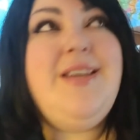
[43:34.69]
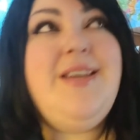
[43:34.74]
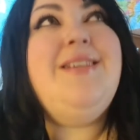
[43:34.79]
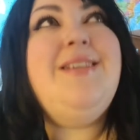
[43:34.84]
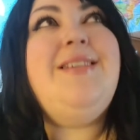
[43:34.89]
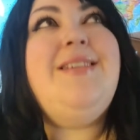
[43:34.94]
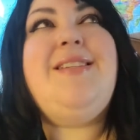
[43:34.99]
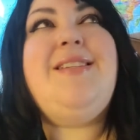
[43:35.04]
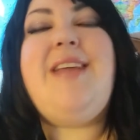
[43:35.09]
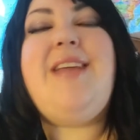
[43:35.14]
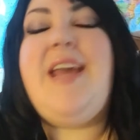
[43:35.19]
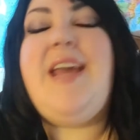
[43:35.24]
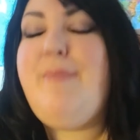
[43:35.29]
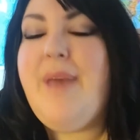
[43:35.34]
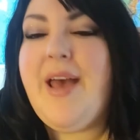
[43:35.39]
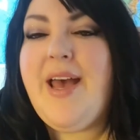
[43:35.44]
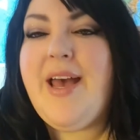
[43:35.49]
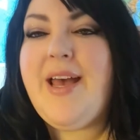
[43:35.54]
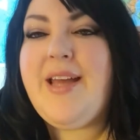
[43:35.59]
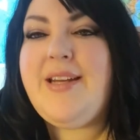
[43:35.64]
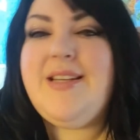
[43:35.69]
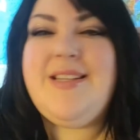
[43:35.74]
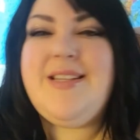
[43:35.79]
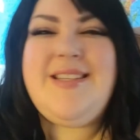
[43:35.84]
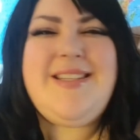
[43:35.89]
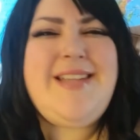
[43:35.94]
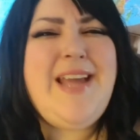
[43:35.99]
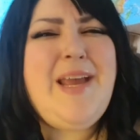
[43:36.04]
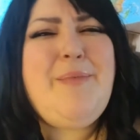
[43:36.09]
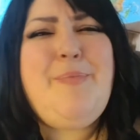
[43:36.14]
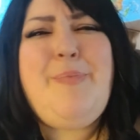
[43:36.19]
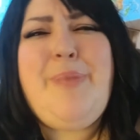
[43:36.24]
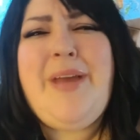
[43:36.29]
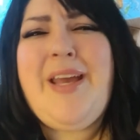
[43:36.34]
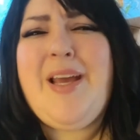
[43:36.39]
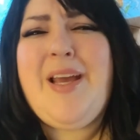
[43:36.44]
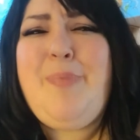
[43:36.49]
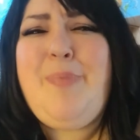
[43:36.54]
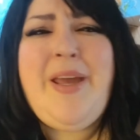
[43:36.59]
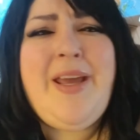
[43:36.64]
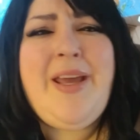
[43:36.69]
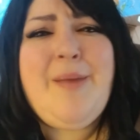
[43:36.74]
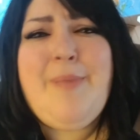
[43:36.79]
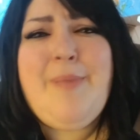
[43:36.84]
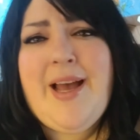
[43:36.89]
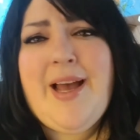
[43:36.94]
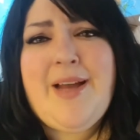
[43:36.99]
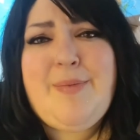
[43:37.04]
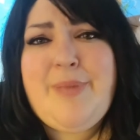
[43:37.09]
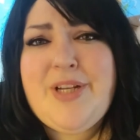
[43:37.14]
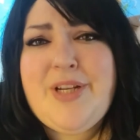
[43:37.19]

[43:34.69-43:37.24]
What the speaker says: Stay mad. Stay big pig mad,